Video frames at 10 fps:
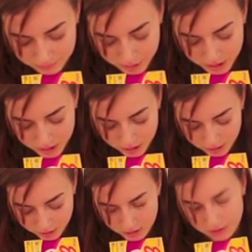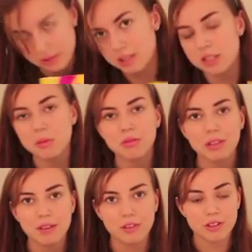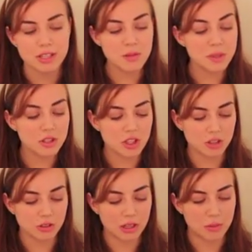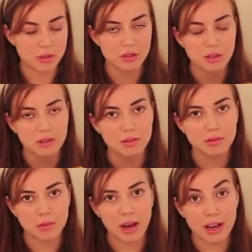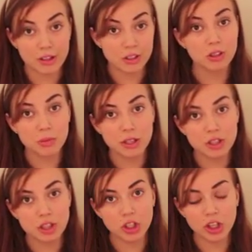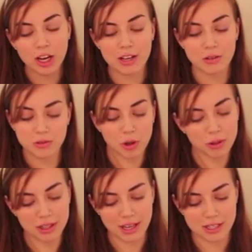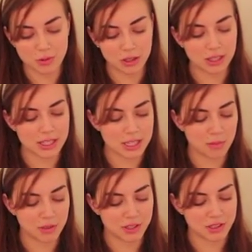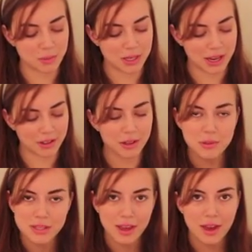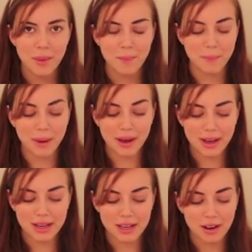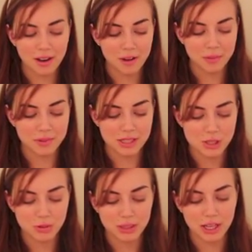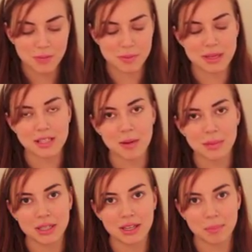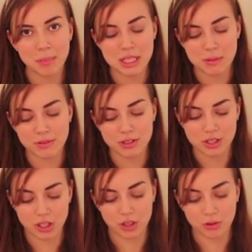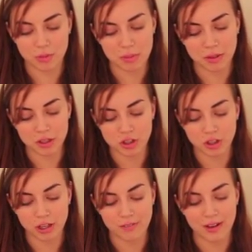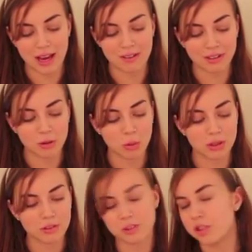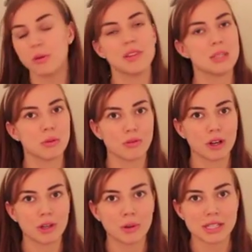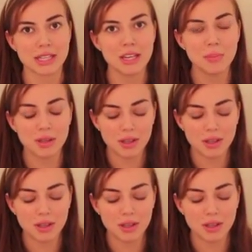particularly the cinnamon flavor. Cinnamon in general helps higher your blood sugar. I don't know that that's really the same with cinnamon Eggos, but this really helps my tummy and makes me feel secure with my blood sugar if I have like 1 or 2 of these before I go to sleep.